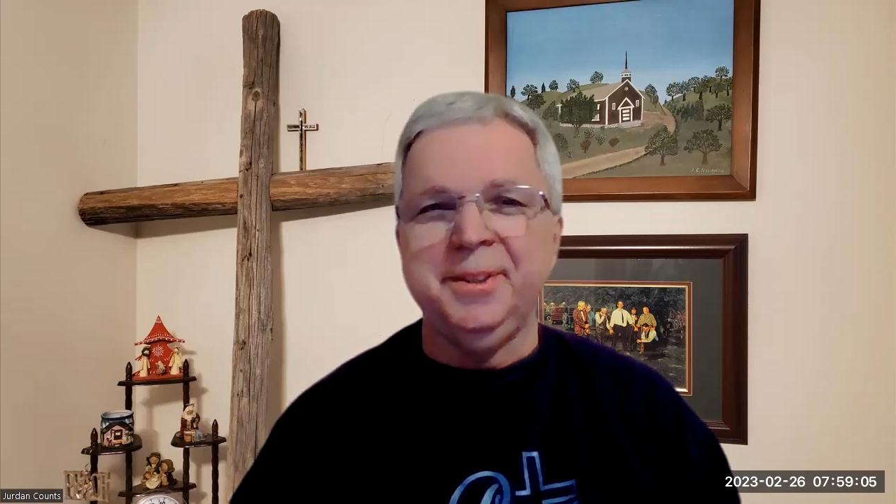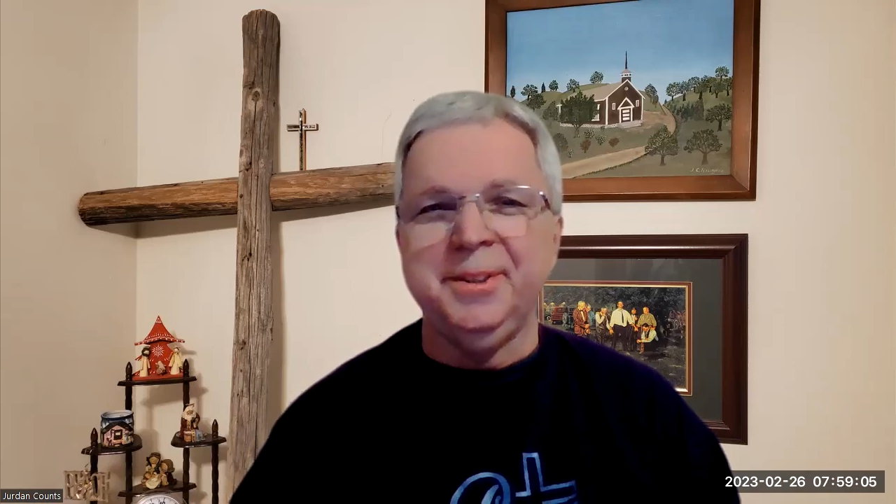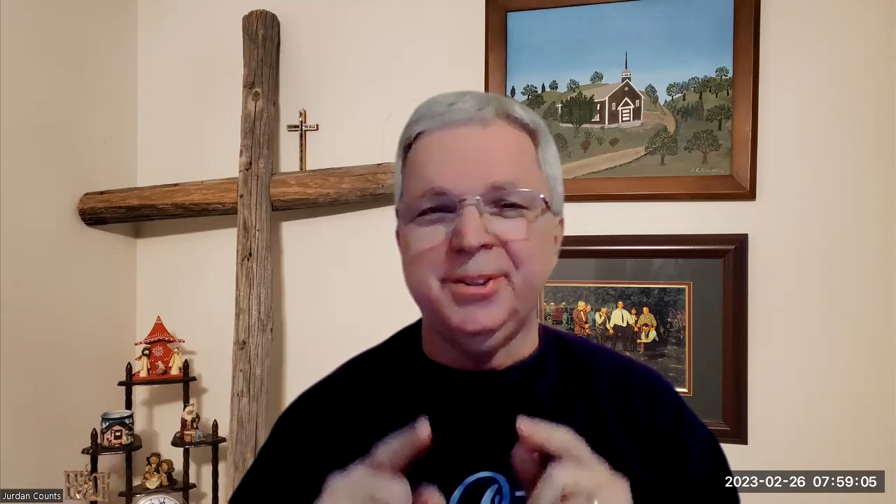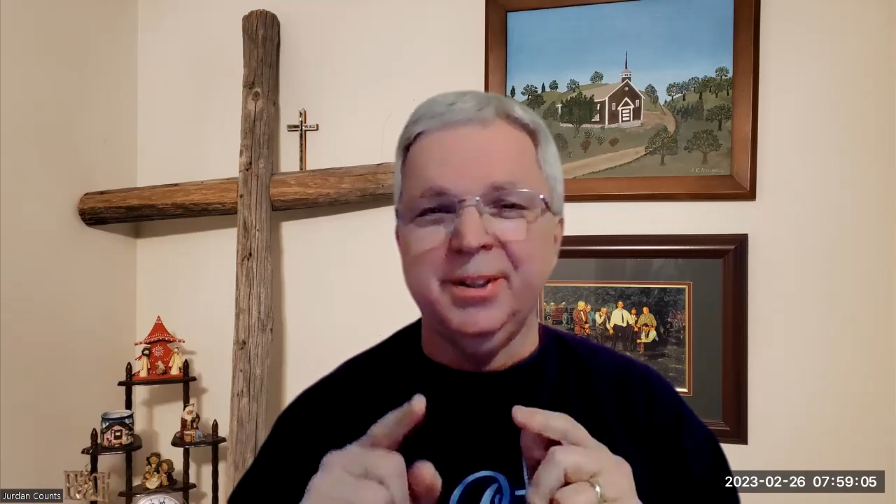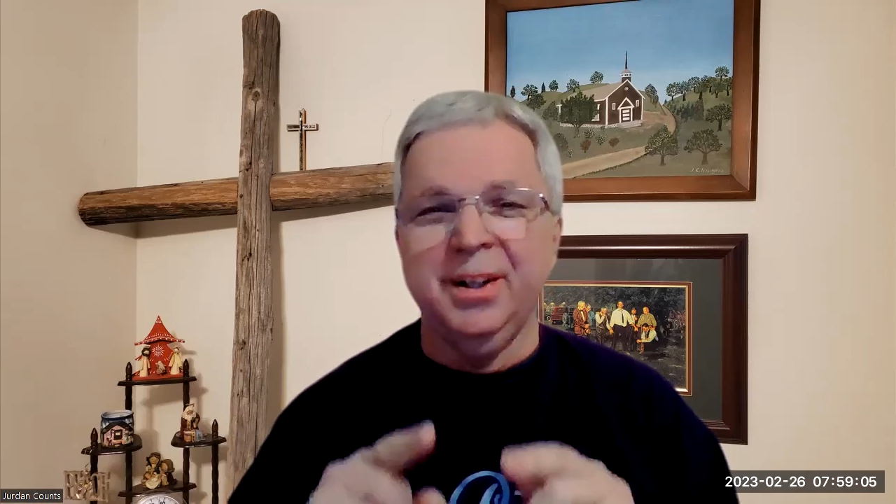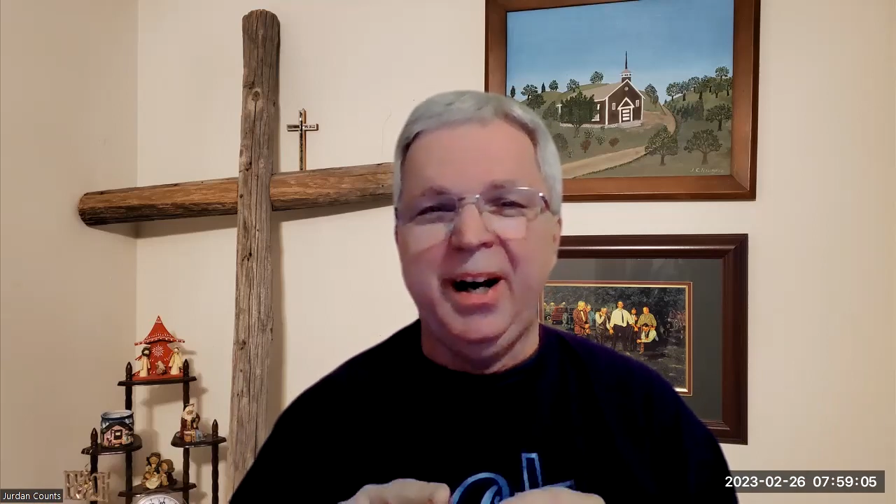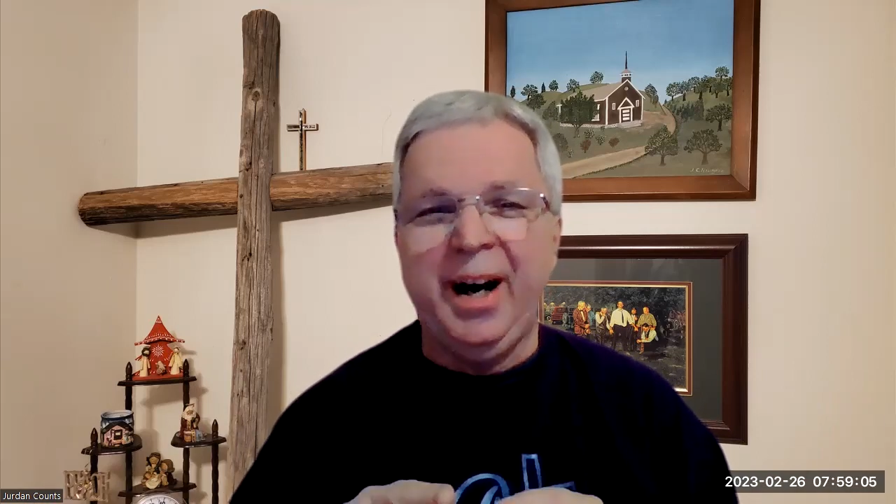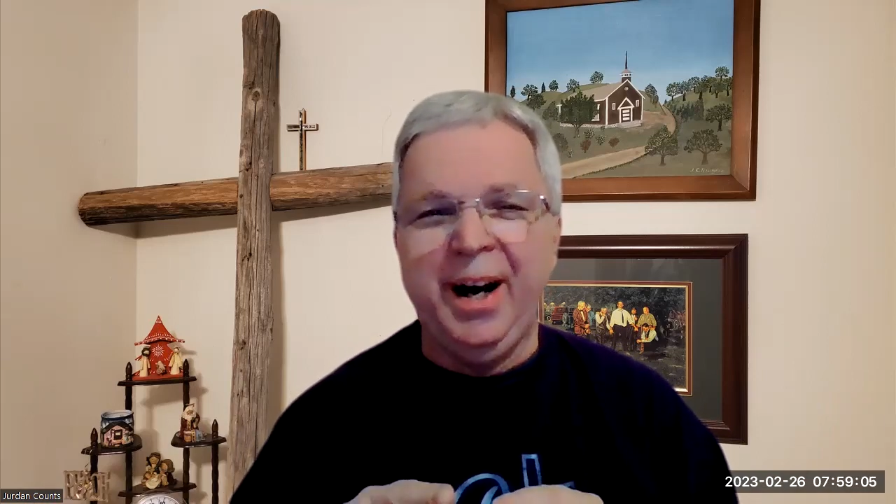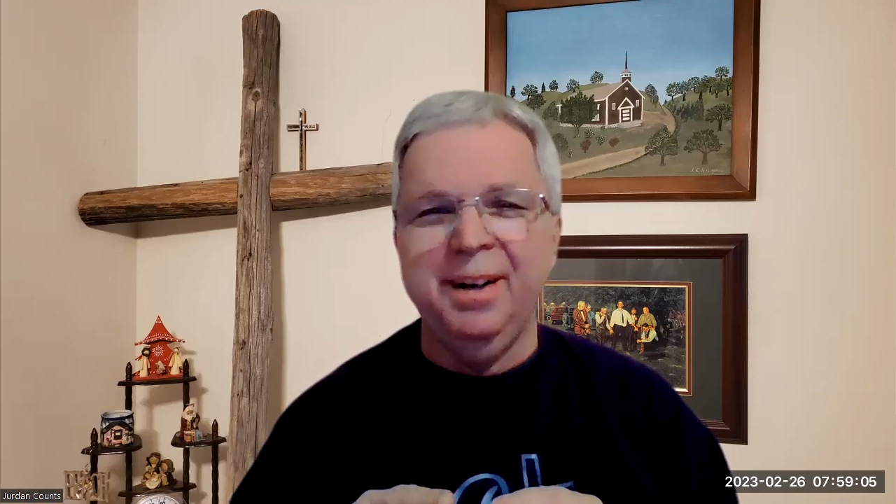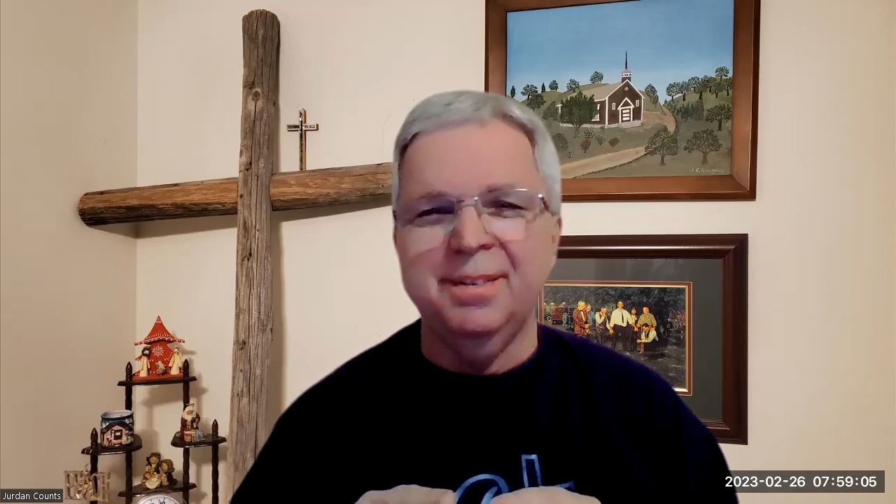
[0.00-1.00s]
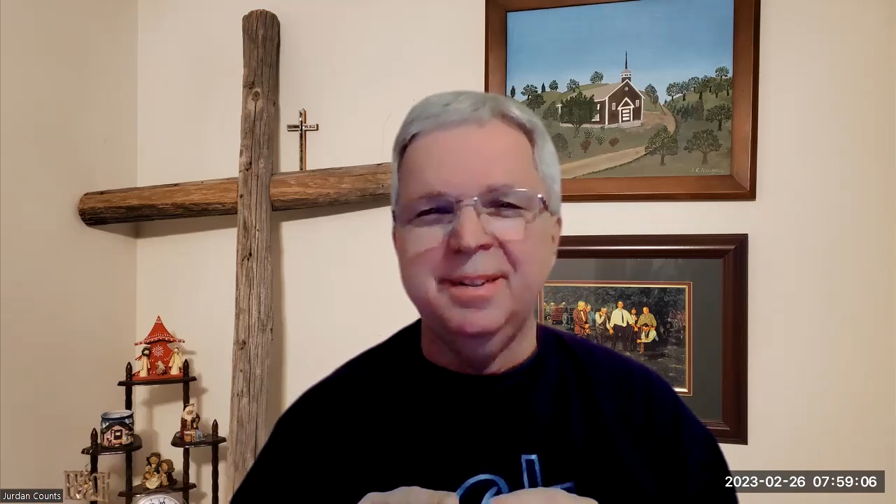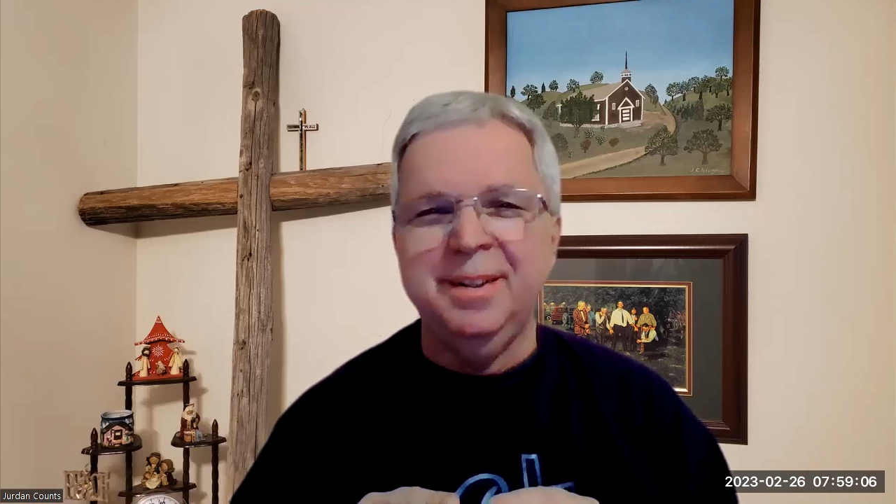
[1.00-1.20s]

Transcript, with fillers: is still alive,